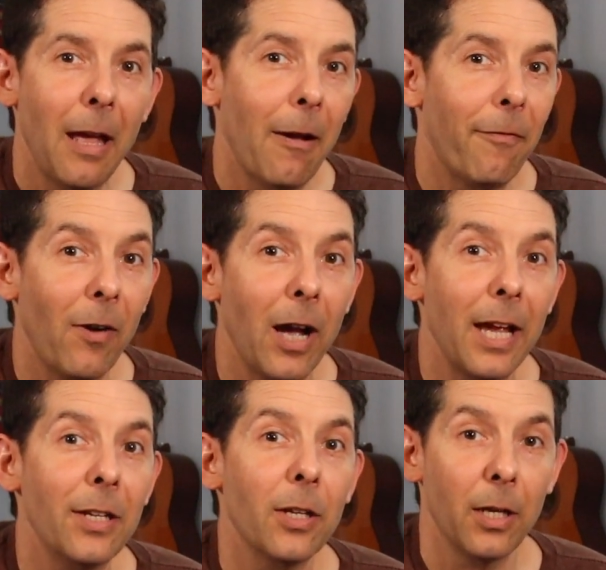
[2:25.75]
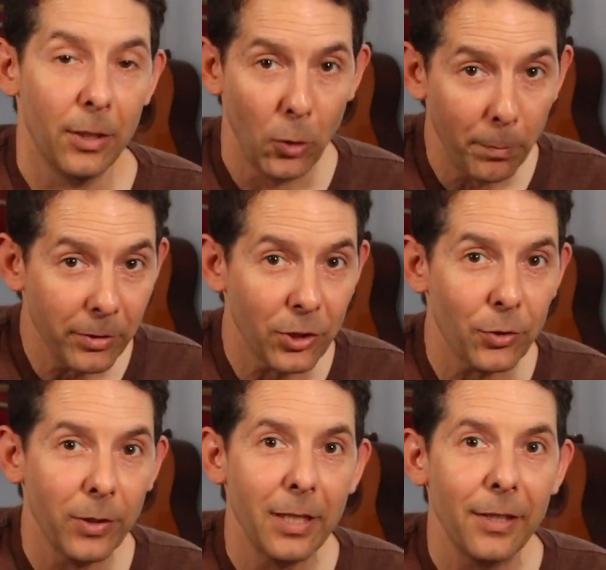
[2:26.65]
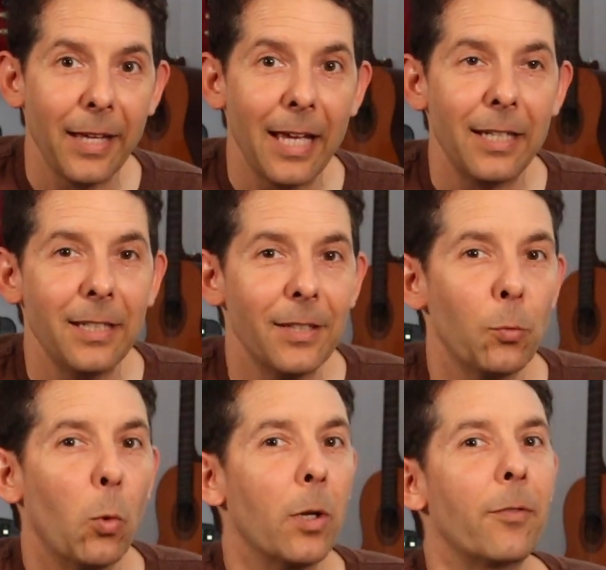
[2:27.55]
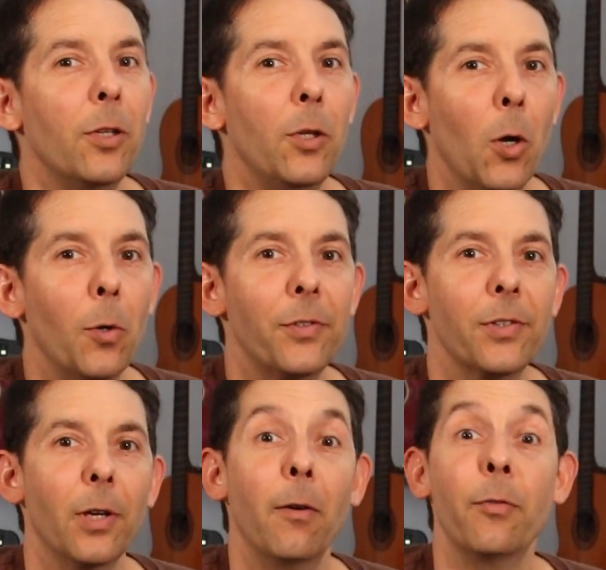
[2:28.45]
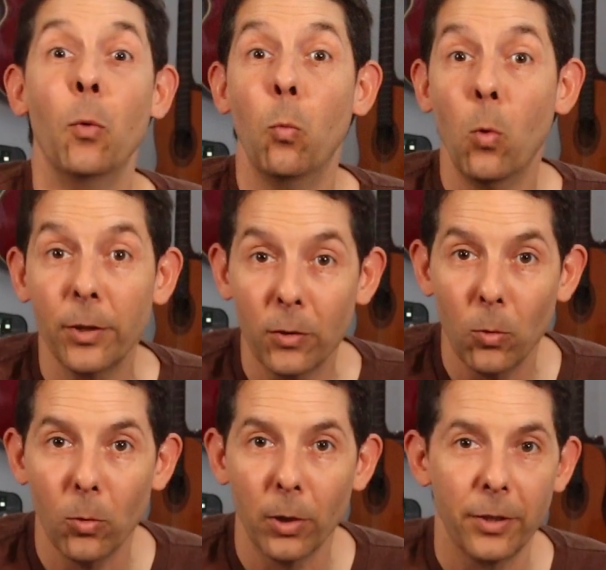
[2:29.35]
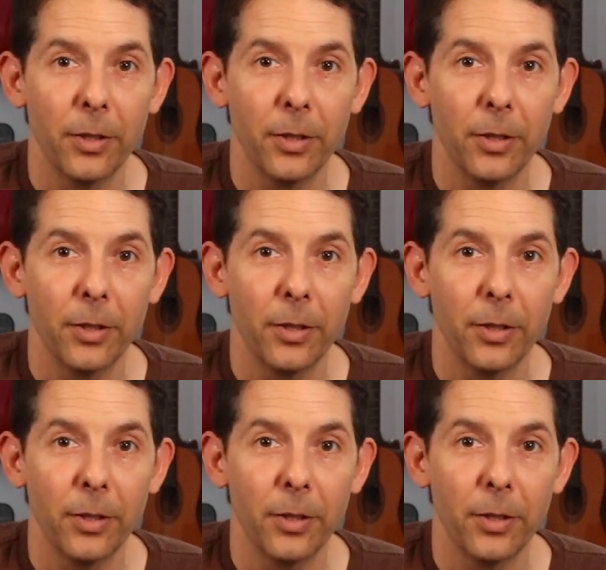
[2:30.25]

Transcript: find an open string that is one of the notes of the one chord,